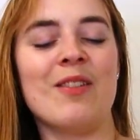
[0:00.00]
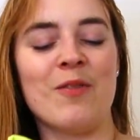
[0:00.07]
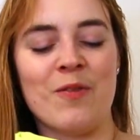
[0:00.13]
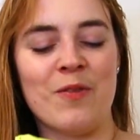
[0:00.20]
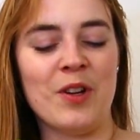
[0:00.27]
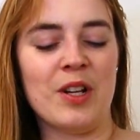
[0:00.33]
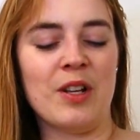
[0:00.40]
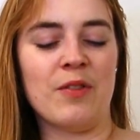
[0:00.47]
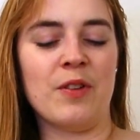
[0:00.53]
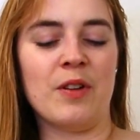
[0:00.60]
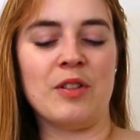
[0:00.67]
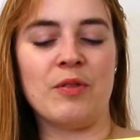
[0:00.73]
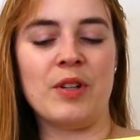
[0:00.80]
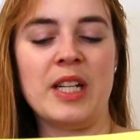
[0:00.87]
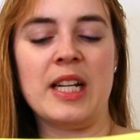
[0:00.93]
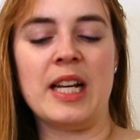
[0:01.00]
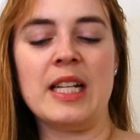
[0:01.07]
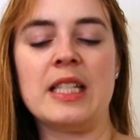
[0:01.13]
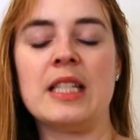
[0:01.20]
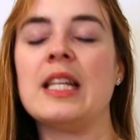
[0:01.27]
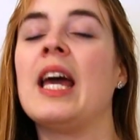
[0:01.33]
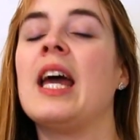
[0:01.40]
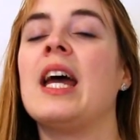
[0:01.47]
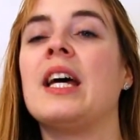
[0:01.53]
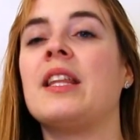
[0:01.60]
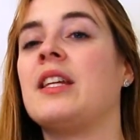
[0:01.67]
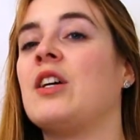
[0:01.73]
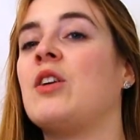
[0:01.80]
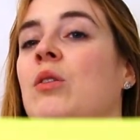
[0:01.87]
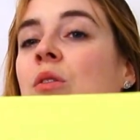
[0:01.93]
Really feels really nice.
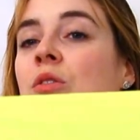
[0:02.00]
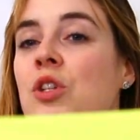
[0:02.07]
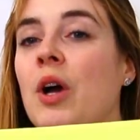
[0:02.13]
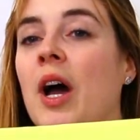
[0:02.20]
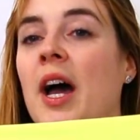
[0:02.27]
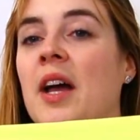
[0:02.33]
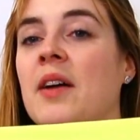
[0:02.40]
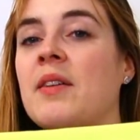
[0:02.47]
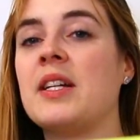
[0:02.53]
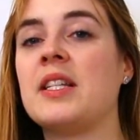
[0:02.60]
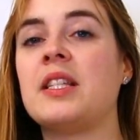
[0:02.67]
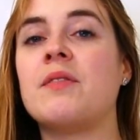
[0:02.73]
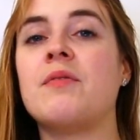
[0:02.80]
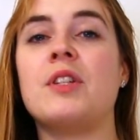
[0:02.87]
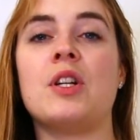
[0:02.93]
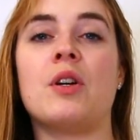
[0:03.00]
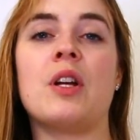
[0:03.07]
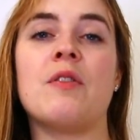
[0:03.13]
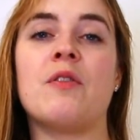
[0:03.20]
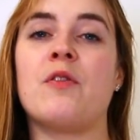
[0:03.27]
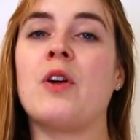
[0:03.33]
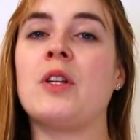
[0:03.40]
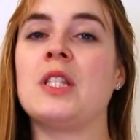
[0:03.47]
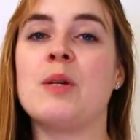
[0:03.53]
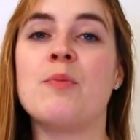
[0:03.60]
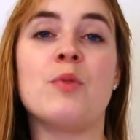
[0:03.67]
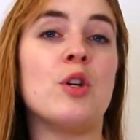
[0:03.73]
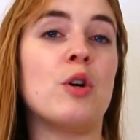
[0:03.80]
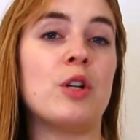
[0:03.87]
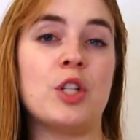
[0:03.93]
They're ultra high waisted. We don't have a front
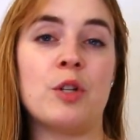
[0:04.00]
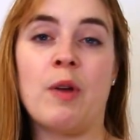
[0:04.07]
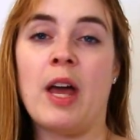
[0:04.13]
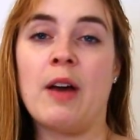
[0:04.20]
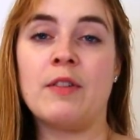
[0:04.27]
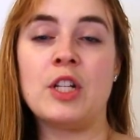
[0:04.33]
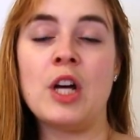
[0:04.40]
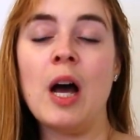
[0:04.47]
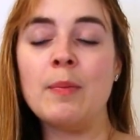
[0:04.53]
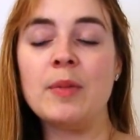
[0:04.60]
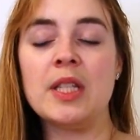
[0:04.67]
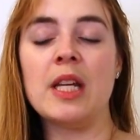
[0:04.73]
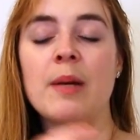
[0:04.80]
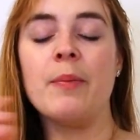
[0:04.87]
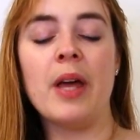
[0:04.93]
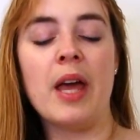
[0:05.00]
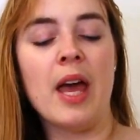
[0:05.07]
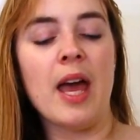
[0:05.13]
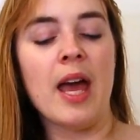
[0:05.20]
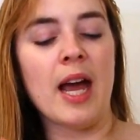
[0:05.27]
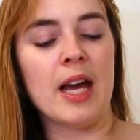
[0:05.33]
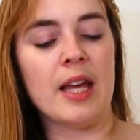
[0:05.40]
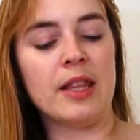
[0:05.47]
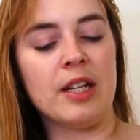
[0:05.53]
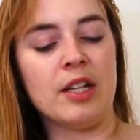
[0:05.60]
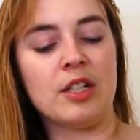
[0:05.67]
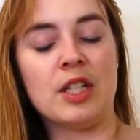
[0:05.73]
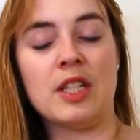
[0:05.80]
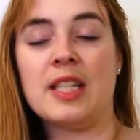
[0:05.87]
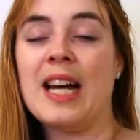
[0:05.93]
seam, nor do we have a top seam. And
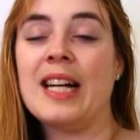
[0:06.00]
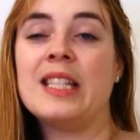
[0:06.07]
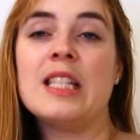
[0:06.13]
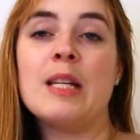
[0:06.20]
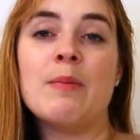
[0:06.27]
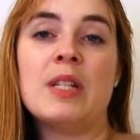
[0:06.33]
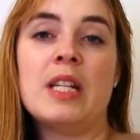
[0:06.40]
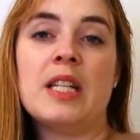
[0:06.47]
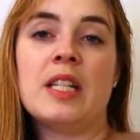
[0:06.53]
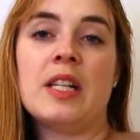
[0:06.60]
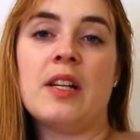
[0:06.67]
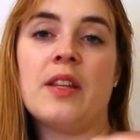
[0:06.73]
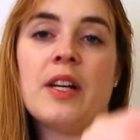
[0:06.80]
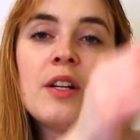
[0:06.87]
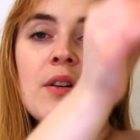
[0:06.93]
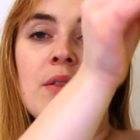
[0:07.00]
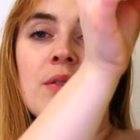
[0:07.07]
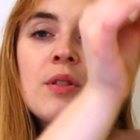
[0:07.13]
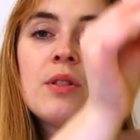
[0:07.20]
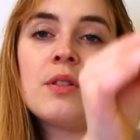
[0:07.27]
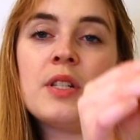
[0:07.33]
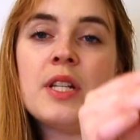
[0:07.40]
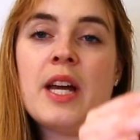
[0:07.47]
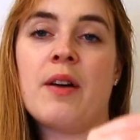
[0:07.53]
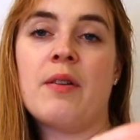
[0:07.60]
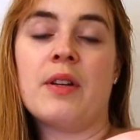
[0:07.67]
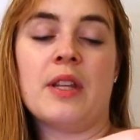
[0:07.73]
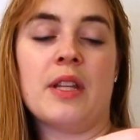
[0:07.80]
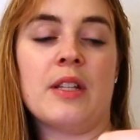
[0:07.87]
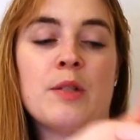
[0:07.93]
there's a side seam detail that goes
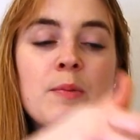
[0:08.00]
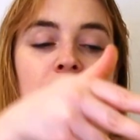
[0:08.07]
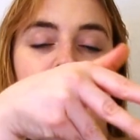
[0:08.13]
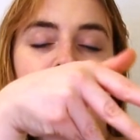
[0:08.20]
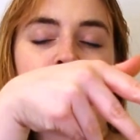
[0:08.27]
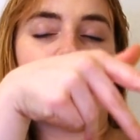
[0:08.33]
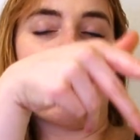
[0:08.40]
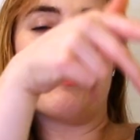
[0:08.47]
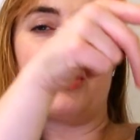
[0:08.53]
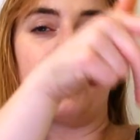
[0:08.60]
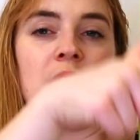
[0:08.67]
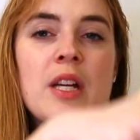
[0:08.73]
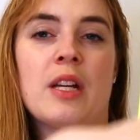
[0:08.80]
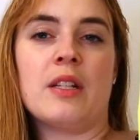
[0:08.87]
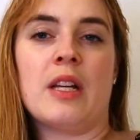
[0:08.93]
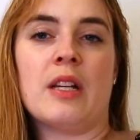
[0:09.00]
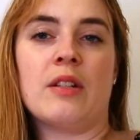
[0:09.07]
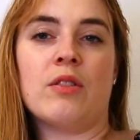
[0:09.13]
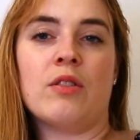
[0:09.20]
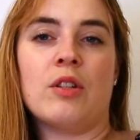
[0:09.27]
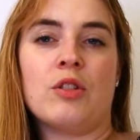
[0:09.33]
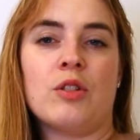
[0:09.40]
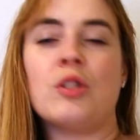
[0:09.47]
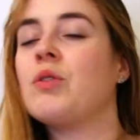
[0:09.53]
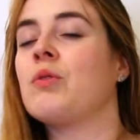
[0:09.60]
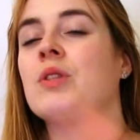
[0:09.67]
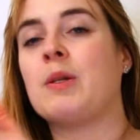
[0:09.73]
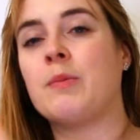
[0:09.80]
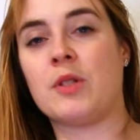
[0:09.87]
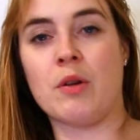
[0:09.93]
down, and then it splits up around your knee, and then it's just two
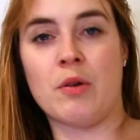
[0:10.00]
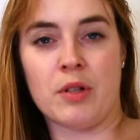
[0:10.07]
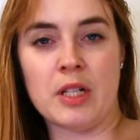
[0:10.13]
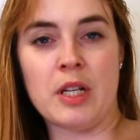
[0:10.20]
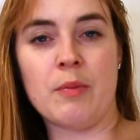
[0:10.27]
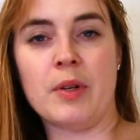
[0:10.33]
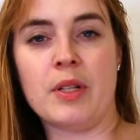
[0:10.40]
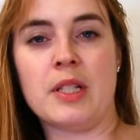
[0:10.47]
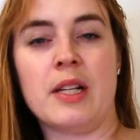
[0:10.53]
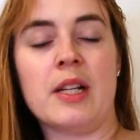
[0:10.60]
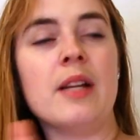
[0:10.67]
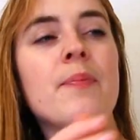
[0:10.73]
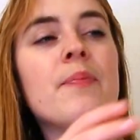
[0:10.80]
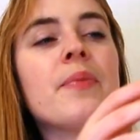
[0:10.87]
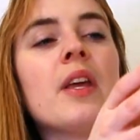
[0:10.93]
seams going down basically.